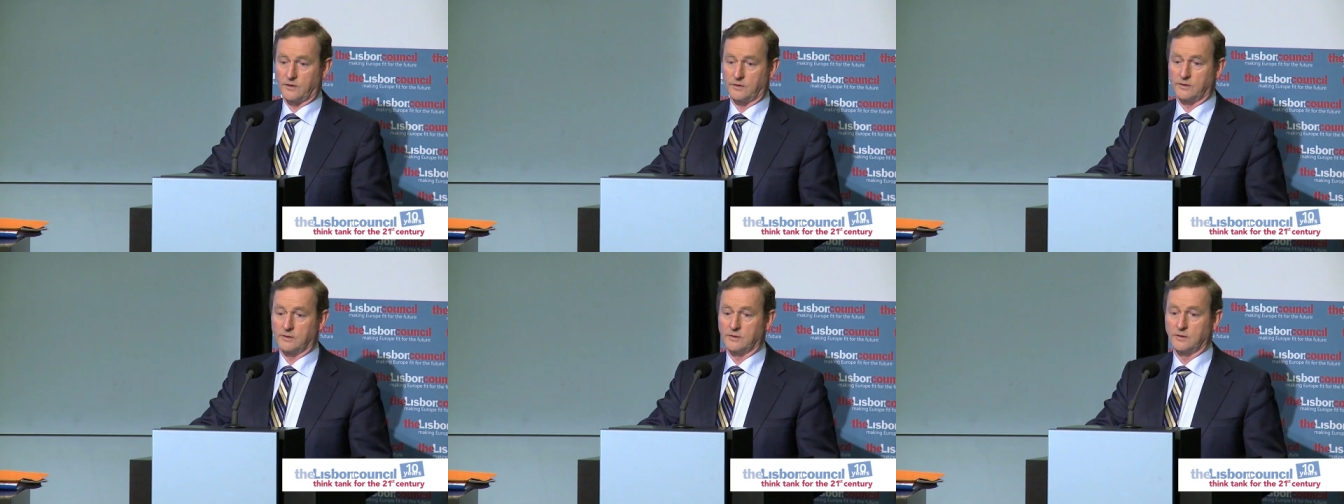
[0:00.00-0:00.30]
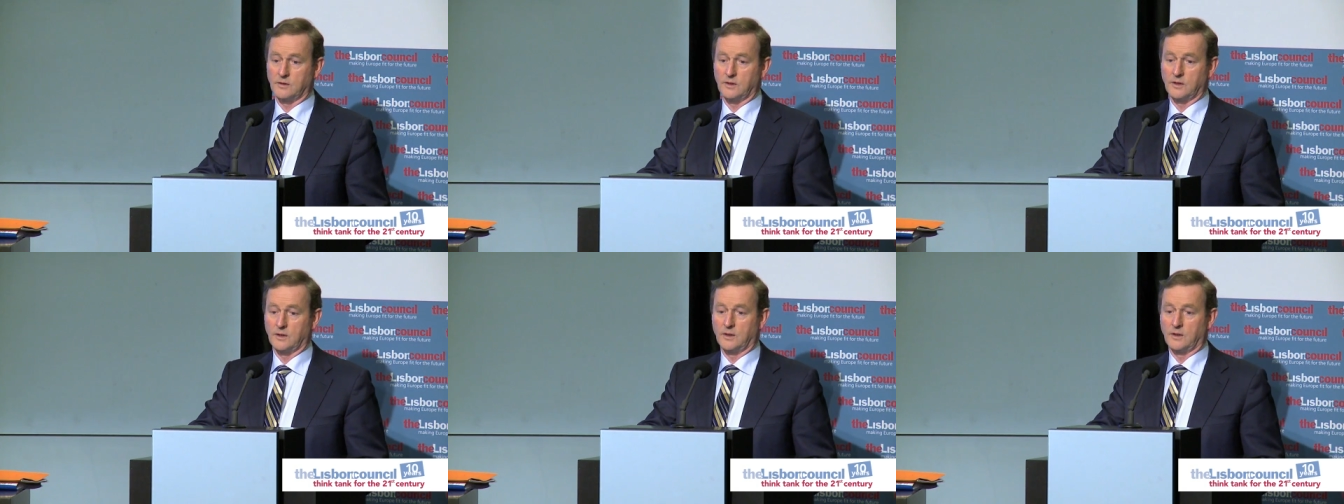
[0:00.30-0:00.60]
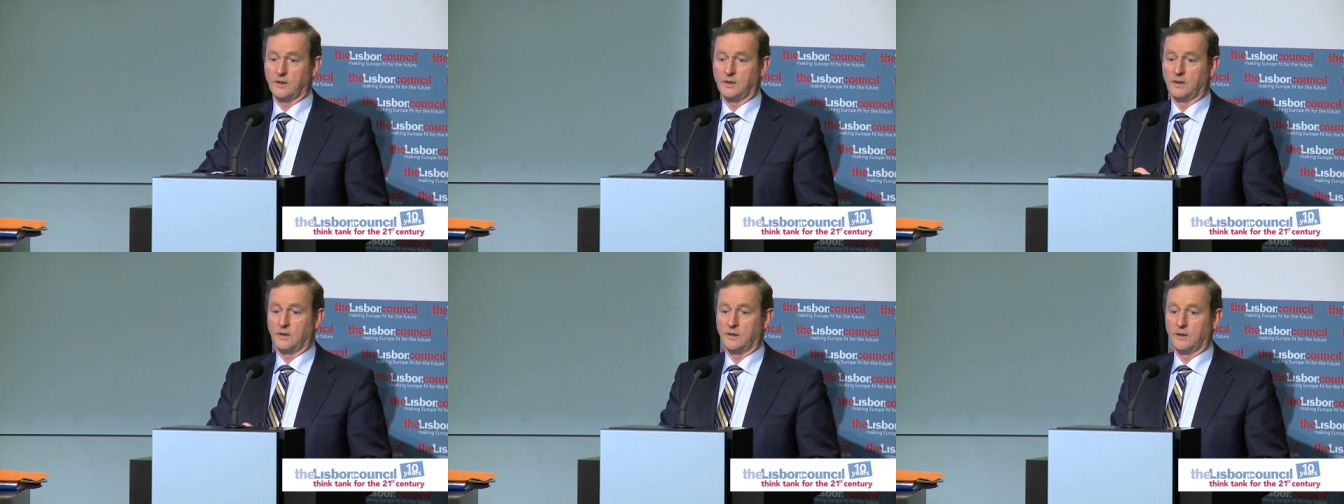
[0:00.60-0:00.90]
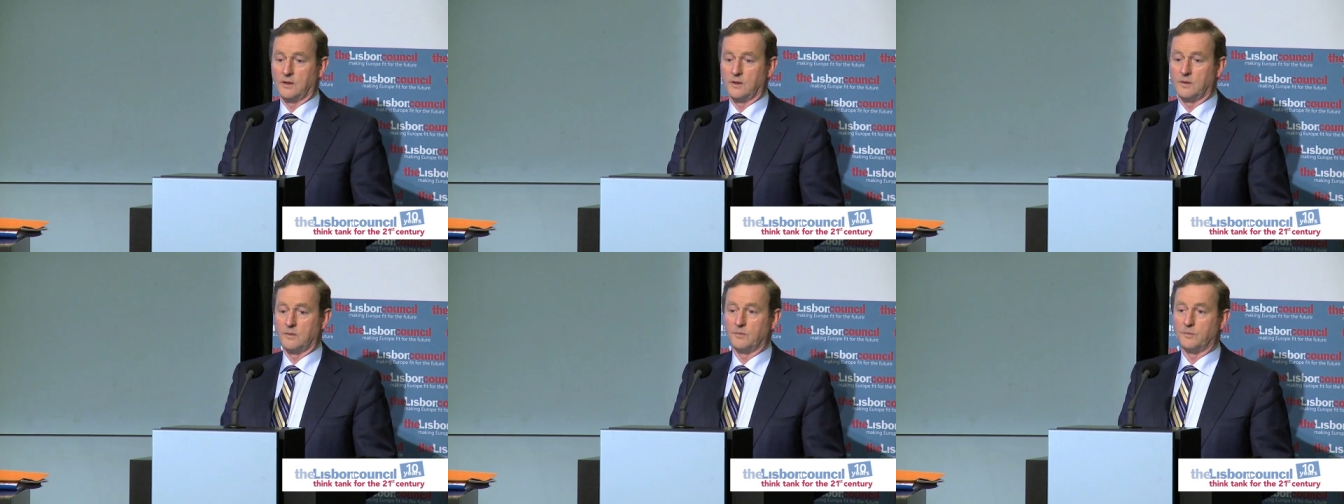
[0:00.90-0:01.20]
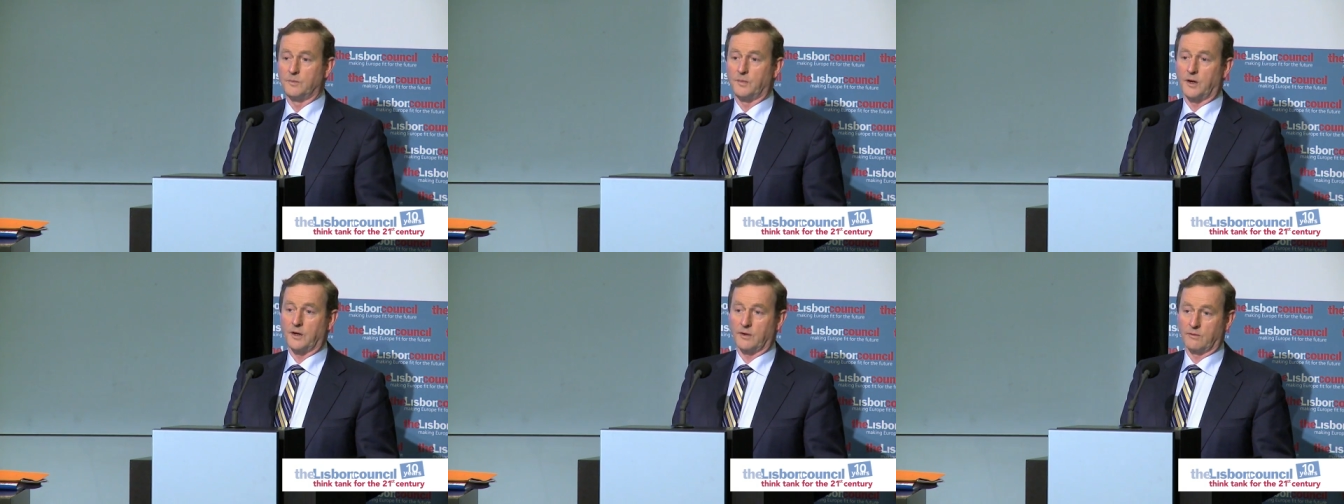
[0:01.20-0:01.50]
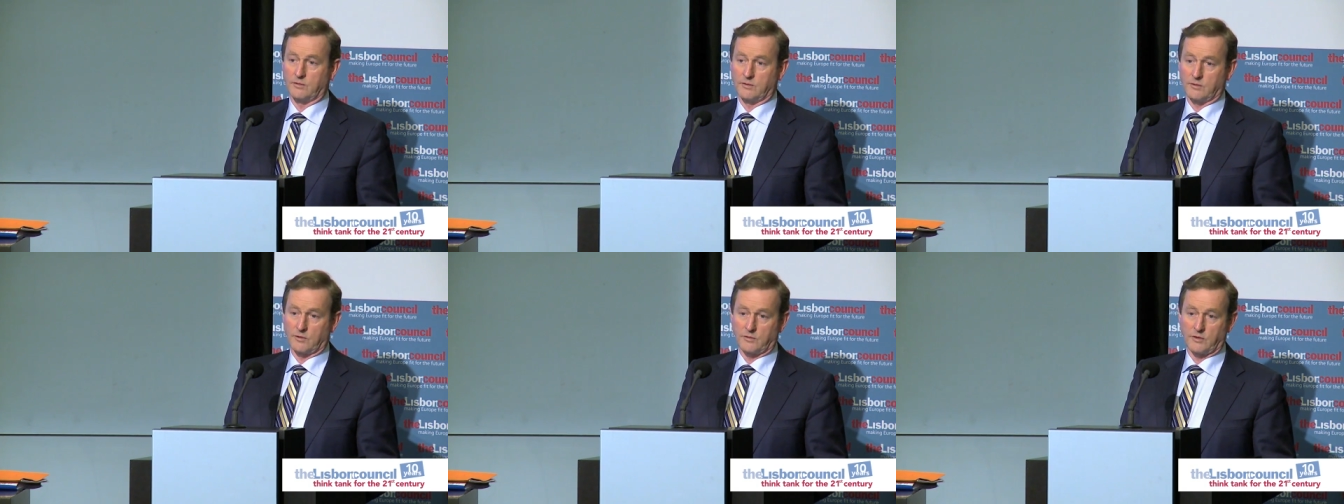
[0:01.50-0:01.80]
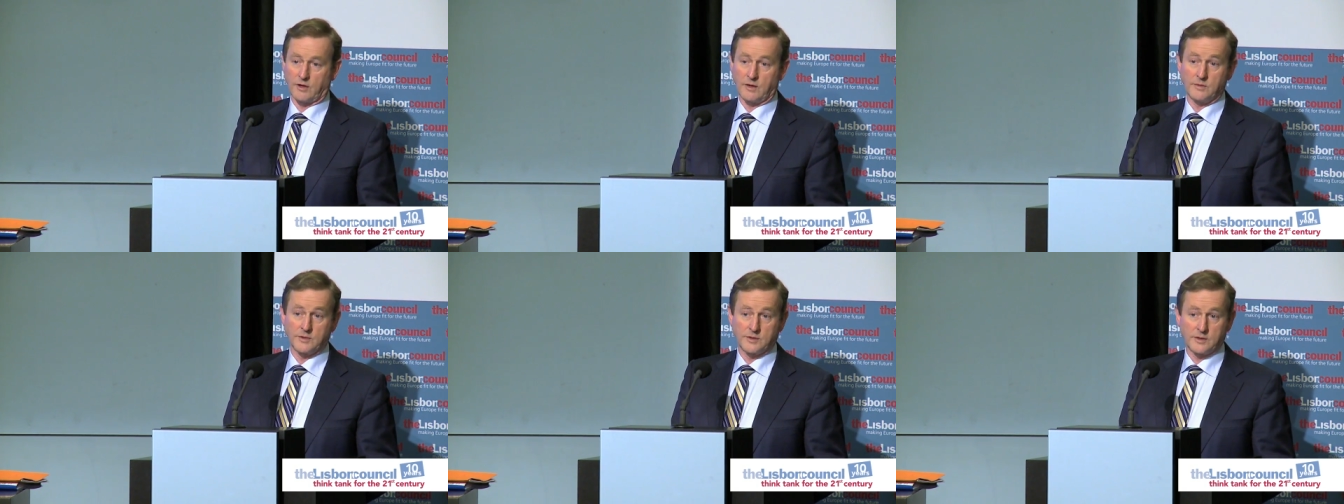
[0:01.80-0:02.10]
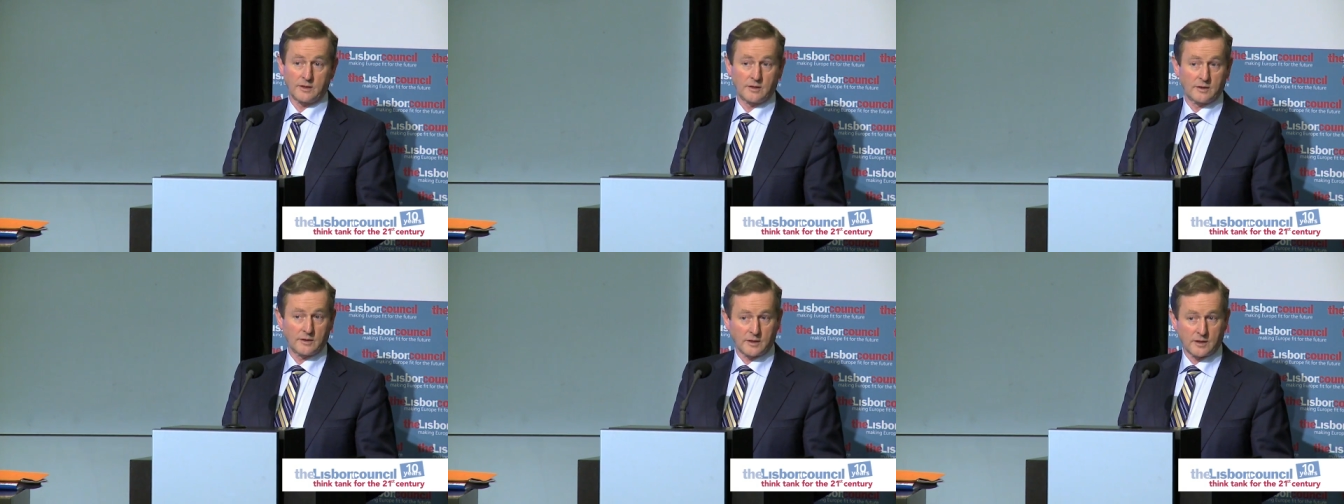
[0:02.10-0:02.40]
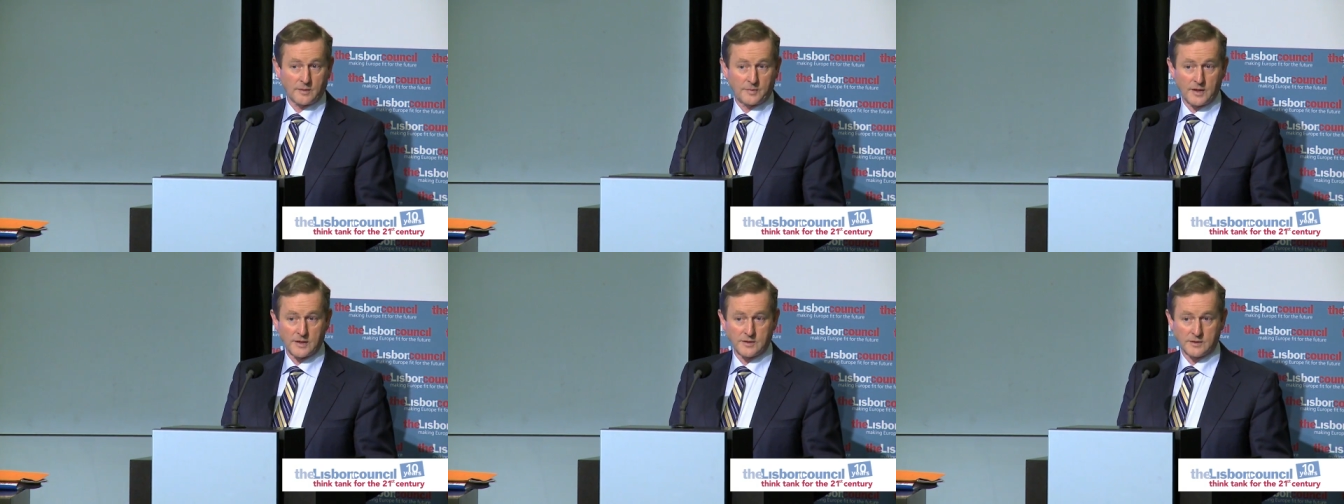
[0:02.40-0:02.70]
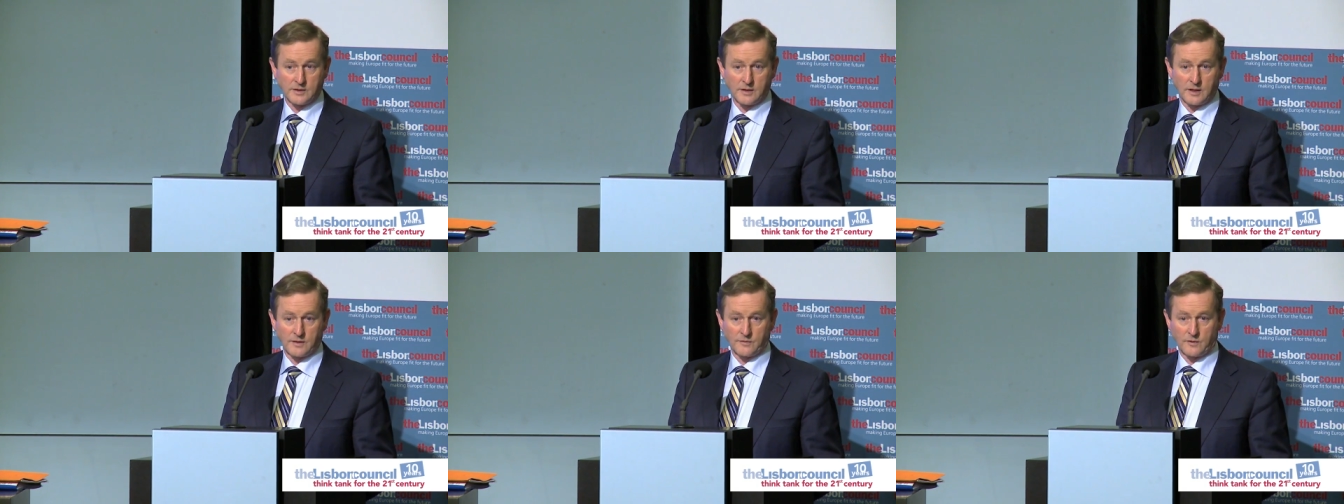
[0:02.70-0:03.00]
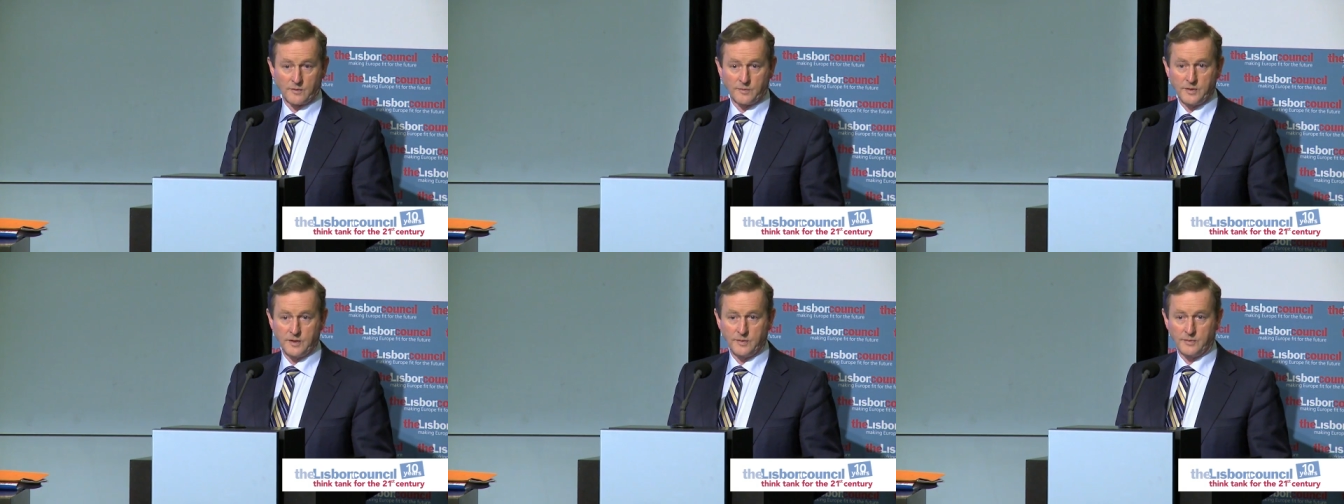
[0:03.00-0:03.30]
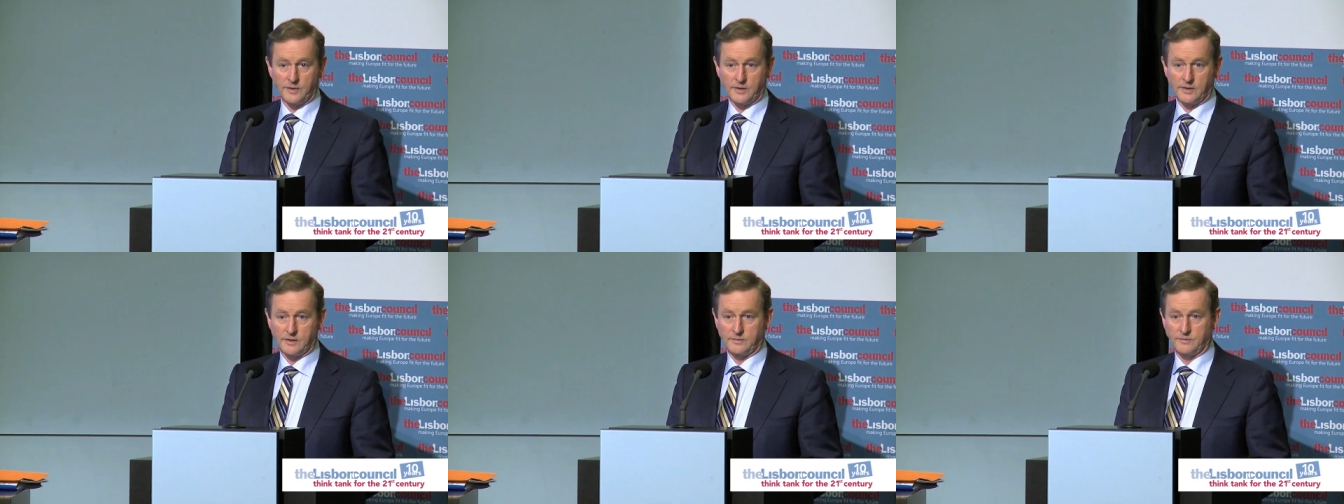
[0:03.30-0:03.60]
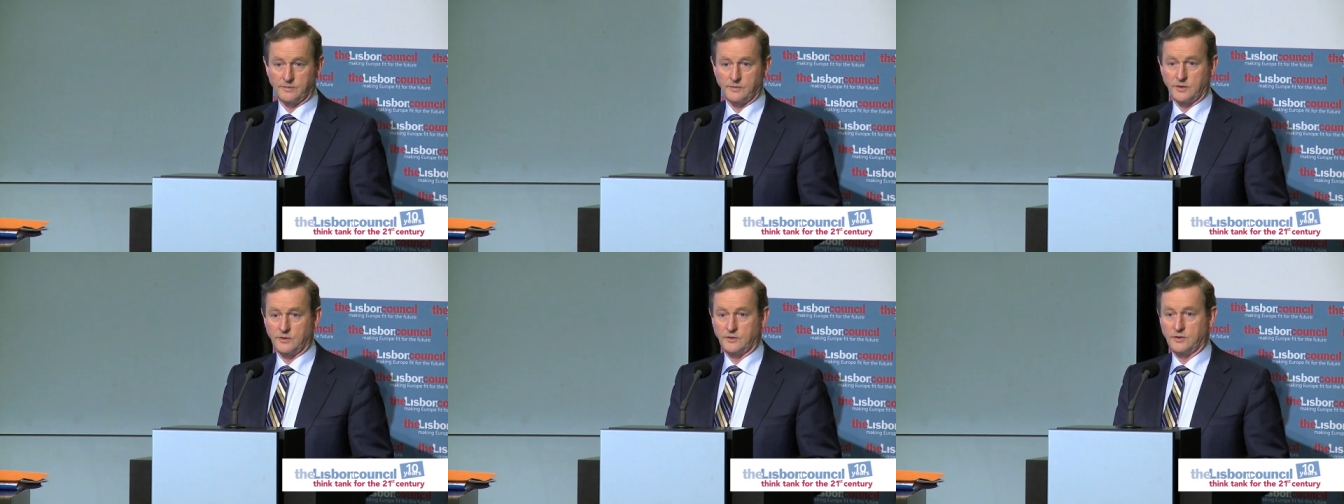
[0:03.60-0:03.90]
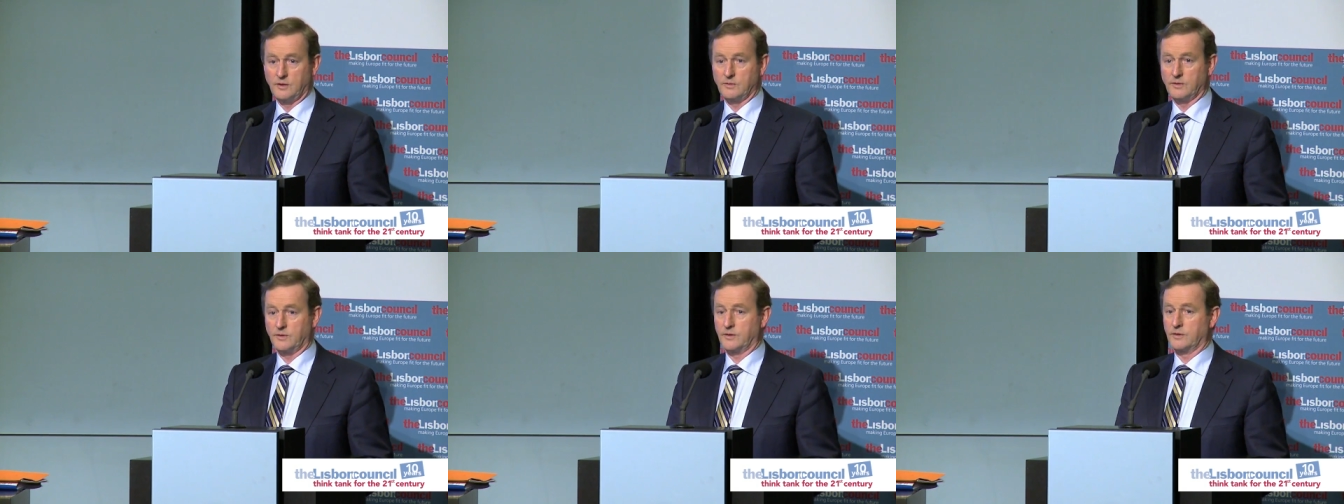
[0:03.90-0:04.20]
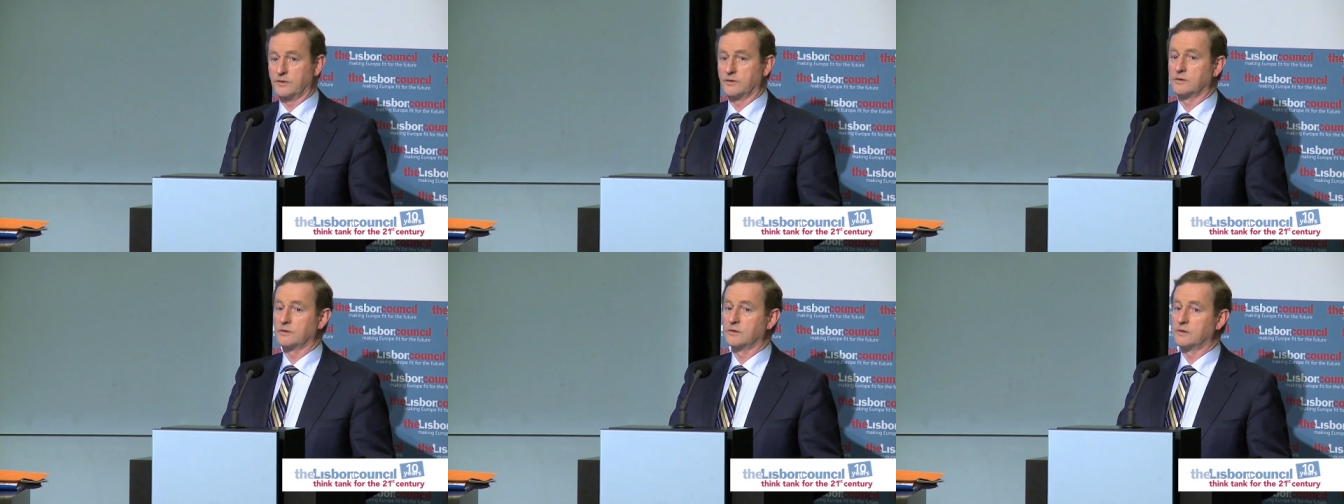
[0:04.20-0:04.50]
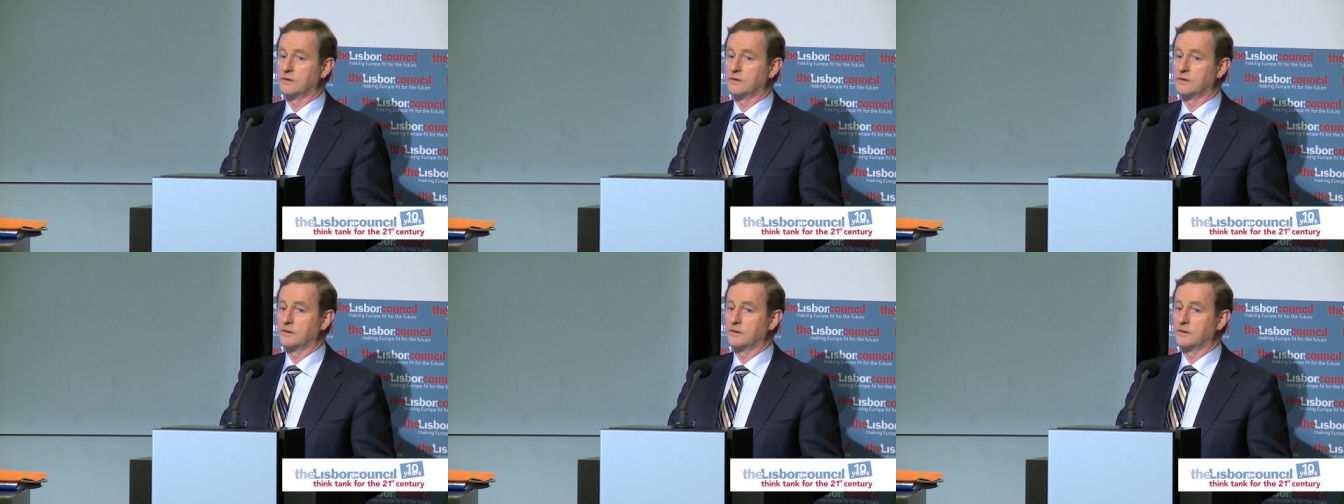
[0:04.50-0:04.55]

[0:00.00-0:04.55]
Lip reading: our borrowing requirements and on the capacity of our people to deal with it.